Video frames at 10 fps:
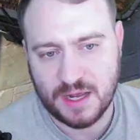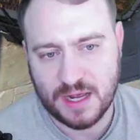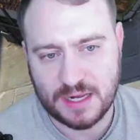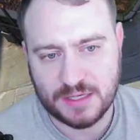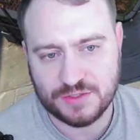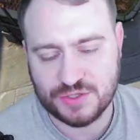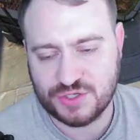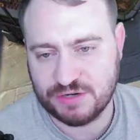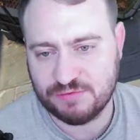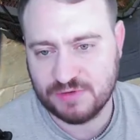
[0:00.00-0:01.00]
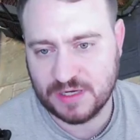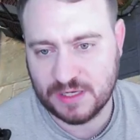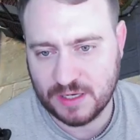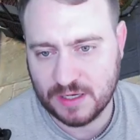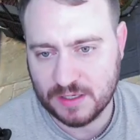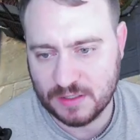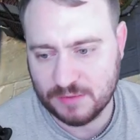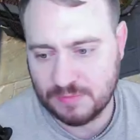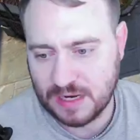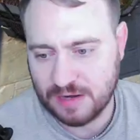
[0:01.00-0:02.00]
and just generally
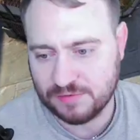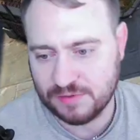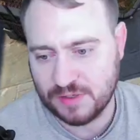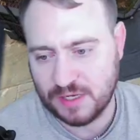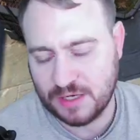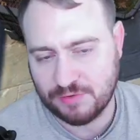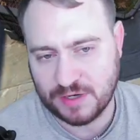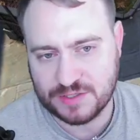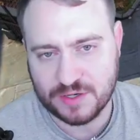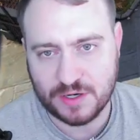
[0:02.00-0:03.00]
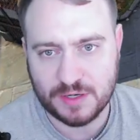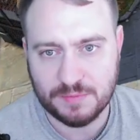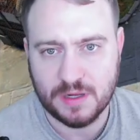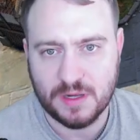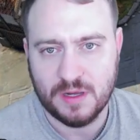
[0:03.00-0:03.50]
having a great time.